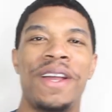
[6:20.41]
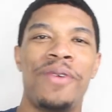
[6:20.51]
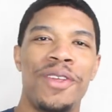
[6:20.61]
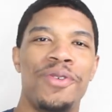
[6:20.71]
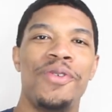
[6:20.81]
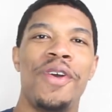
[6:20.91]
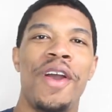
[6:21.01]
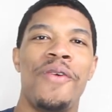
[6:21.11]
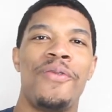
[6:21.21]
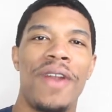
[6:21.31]

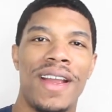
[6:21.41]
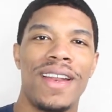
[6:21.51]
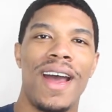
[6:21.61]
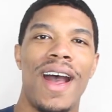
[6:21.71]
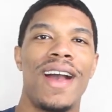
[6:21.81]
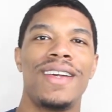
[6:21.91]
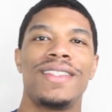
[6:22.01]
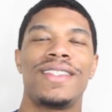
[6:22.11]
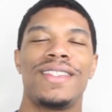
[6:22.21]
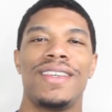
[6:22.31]
you
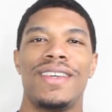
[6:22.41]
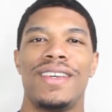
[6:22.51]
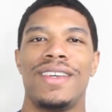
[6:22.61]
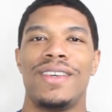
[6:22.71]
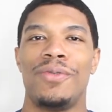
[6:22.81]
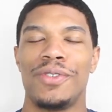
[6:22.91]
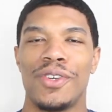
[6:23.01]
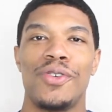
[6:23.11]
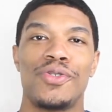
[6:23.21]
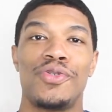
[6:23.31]
recognize
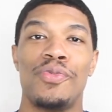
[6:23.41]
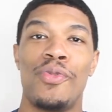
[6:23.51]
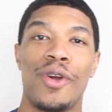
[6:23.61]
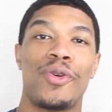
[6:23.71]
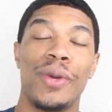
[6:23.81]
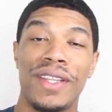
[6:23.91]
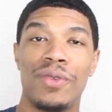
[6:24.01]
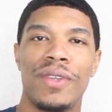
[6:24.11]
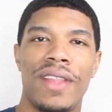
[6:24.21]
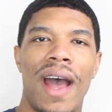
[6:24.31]
results more quickly
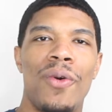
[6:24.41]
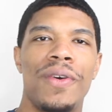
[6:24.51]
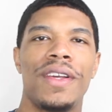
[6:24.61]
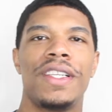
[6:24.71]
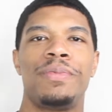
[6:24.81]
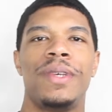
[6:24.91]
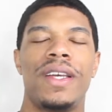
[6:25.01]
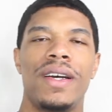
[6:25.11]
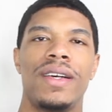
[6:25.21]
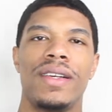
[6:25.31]
with that one is
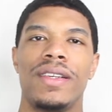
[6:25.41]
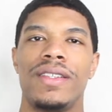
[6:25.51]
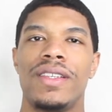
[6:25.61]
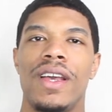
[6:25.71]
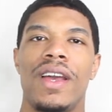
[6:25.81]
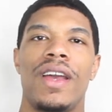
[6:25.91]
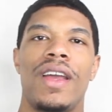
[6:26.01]
because